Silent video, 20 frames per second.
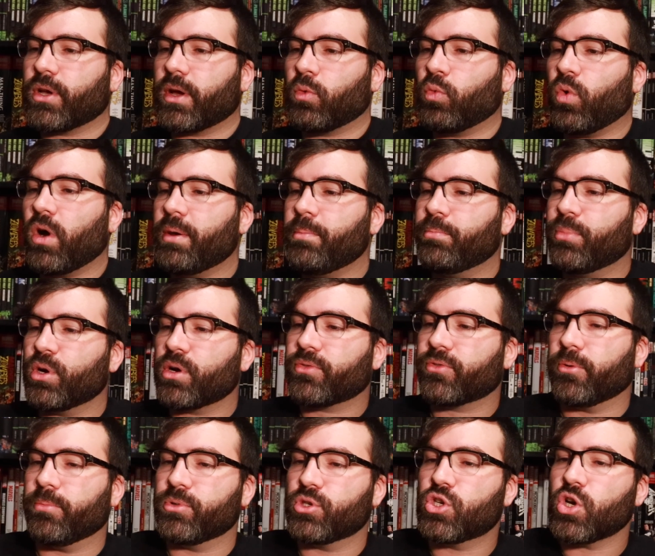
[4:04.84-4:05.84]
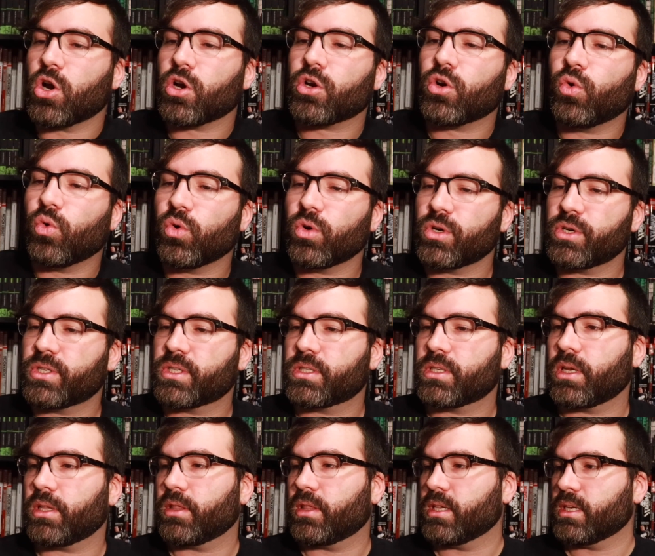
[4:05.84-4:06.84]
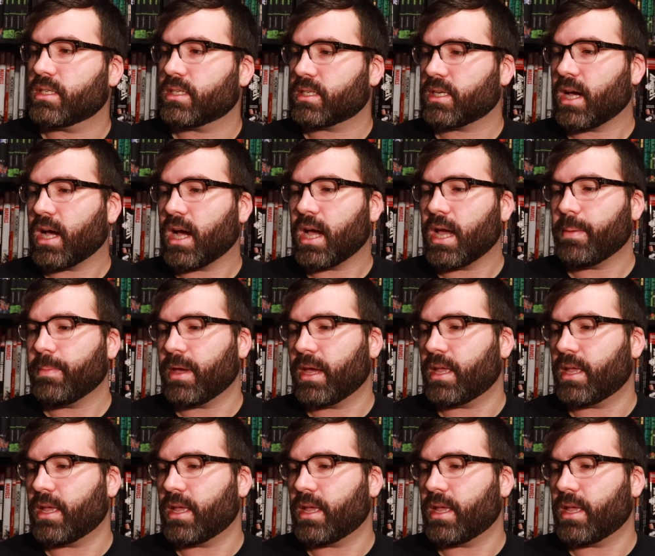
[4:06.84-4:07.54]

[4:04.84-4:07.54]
had one book from Dark Horse this time,